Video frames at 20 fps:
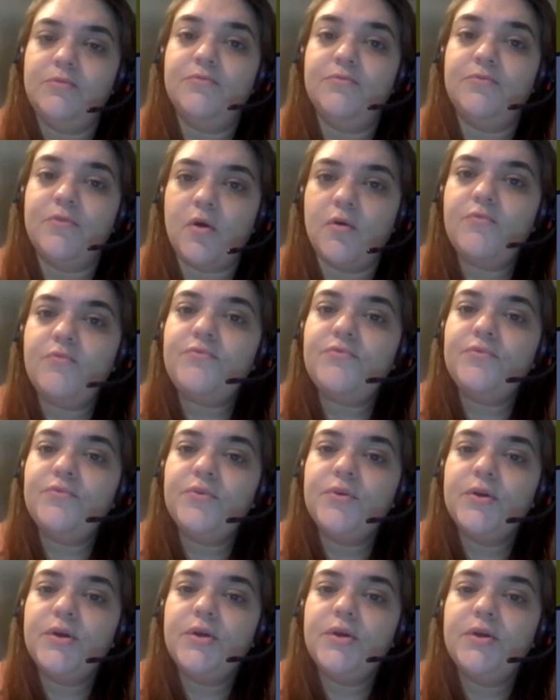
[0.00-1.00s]
involve.
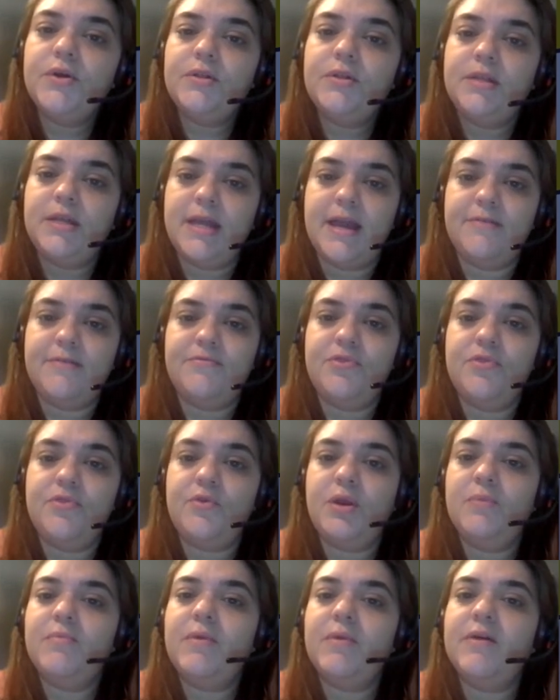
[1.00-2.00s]
They have
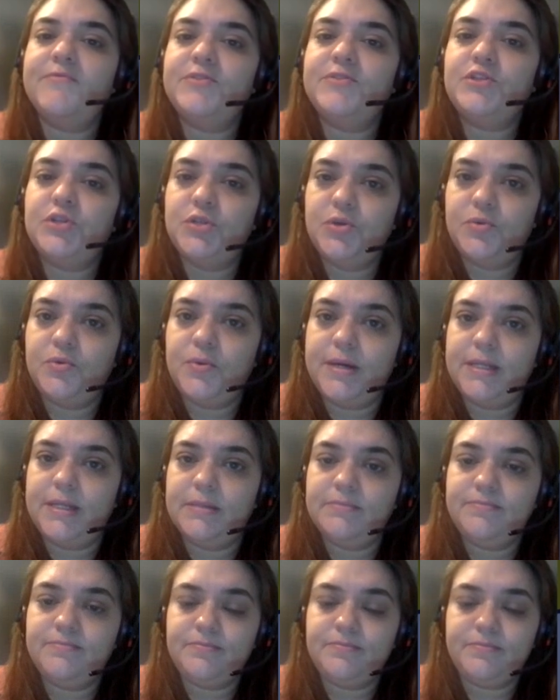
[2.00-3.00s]
3 months to do it,
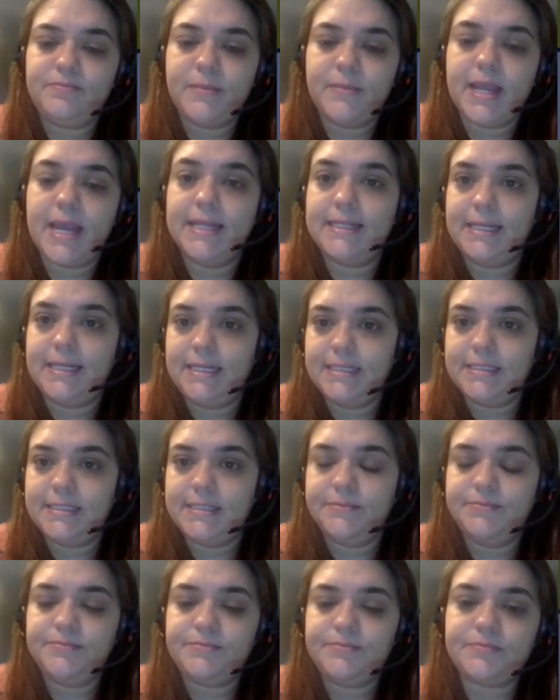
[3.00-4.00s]
at
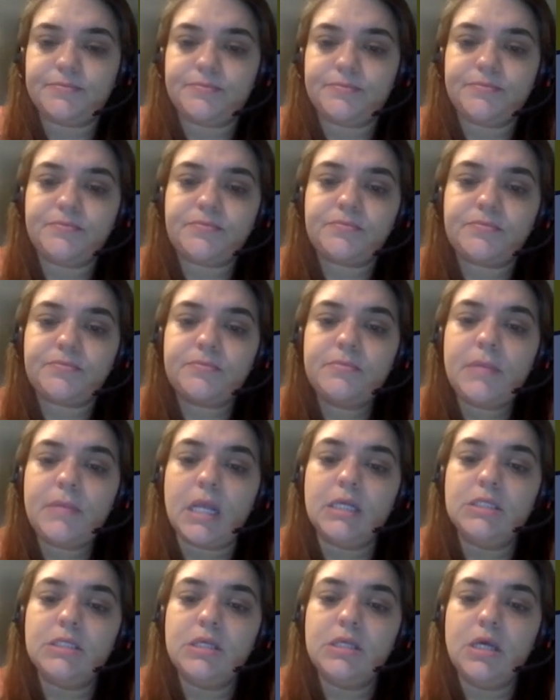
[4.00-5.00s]
least.
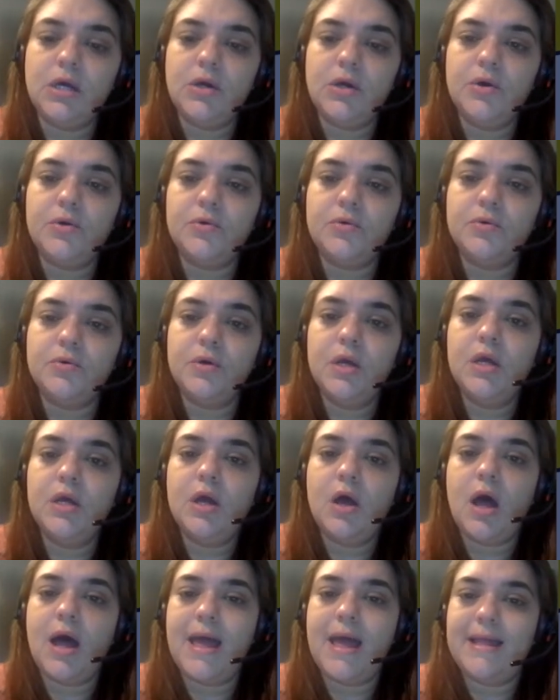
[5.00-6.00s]
So
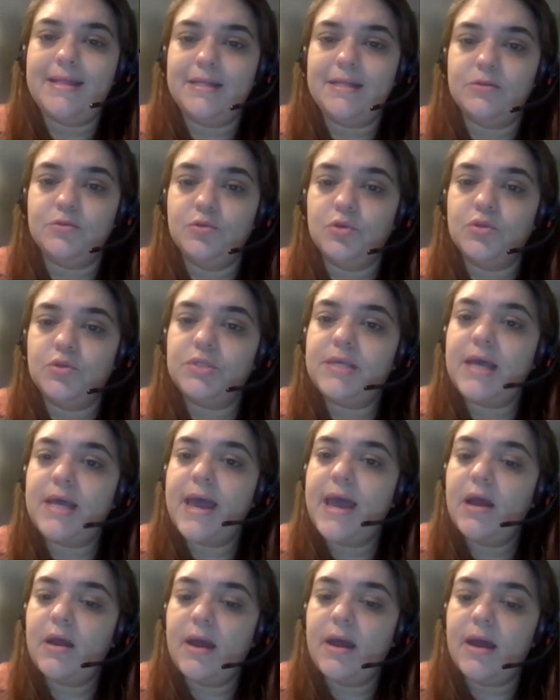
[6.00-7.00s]
those
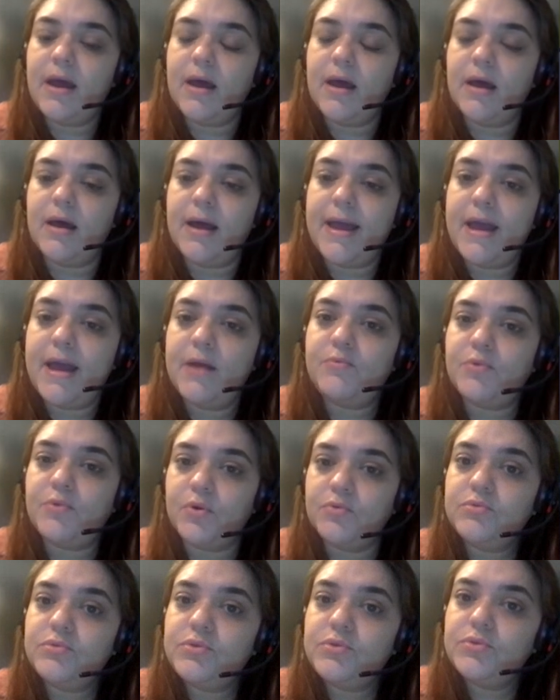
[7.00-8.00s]

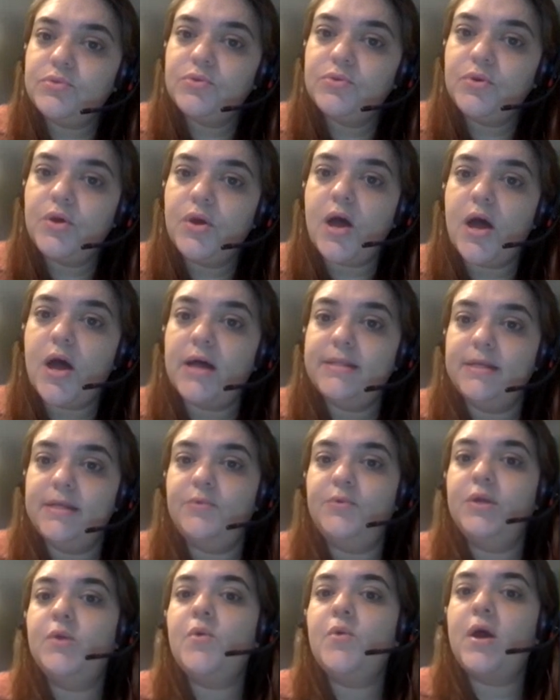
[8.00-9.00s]
arrows are
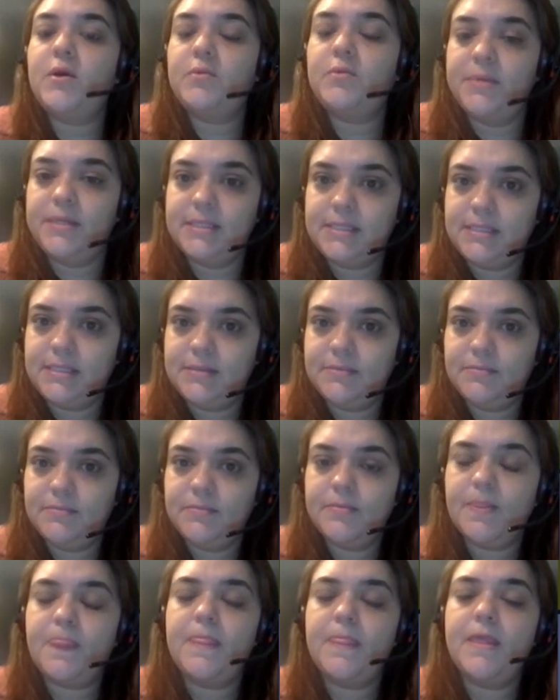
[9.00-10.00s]
the requirements.
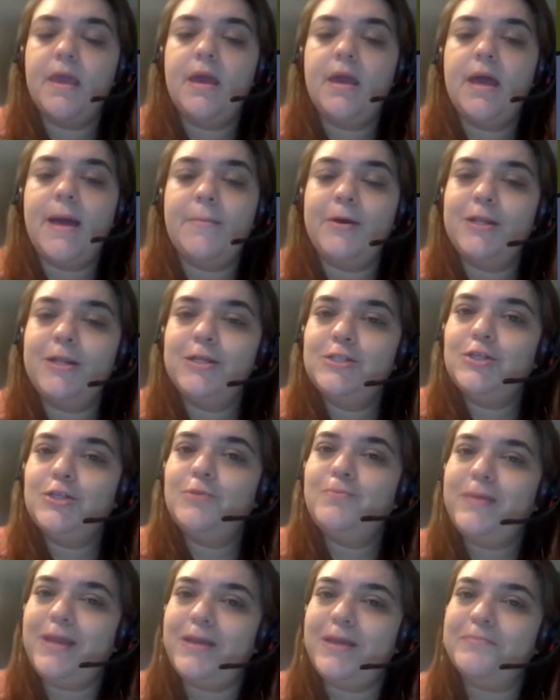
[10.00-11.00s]
I'm gonna
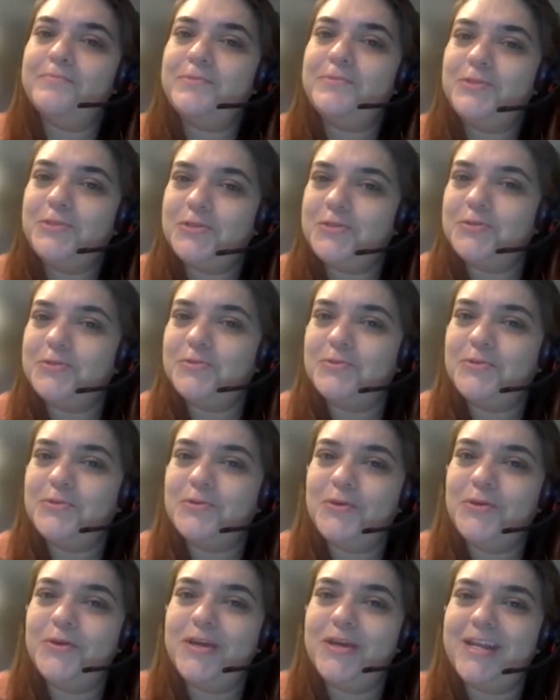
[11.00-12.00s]
zoom in
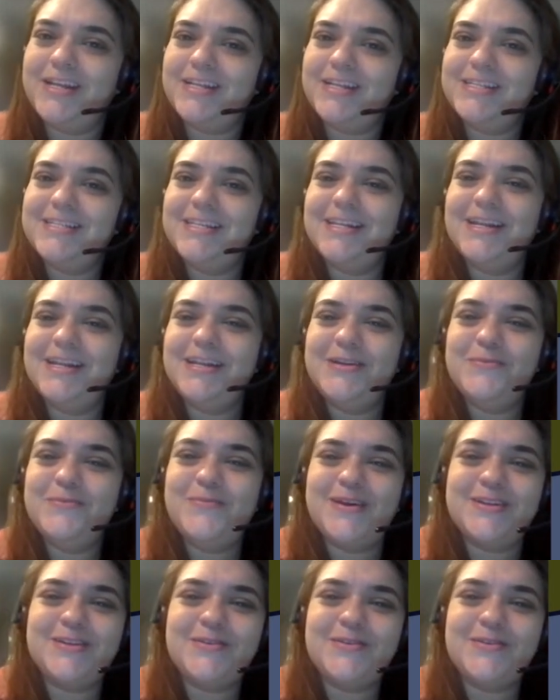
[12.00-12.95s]
so you can understand a little